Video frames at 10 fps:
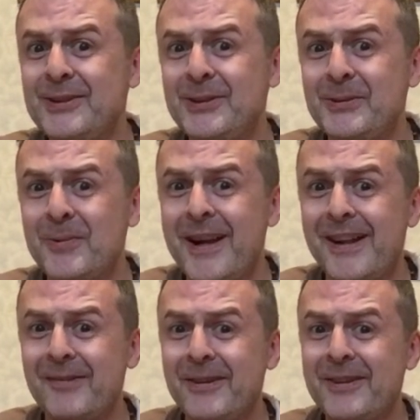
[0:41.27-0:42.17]
too
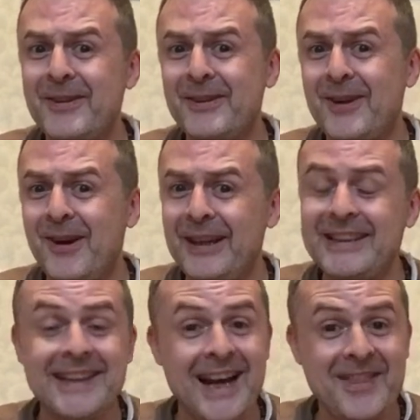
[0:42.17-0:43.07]
well with her
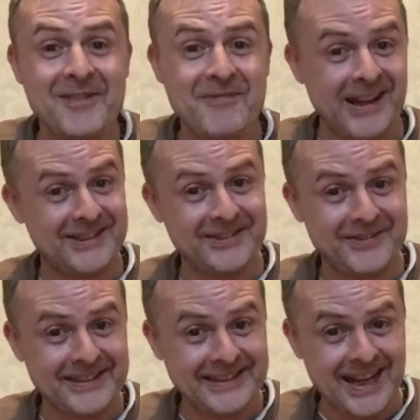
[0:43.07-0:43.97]
colleagues and the rest
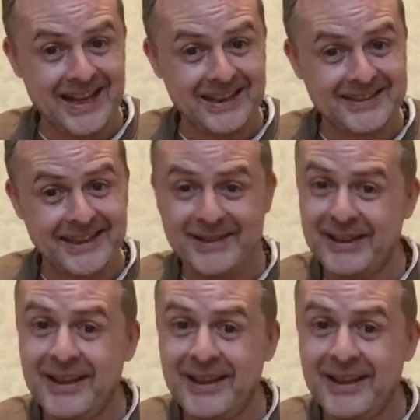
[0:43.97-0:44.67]
of the galaxy.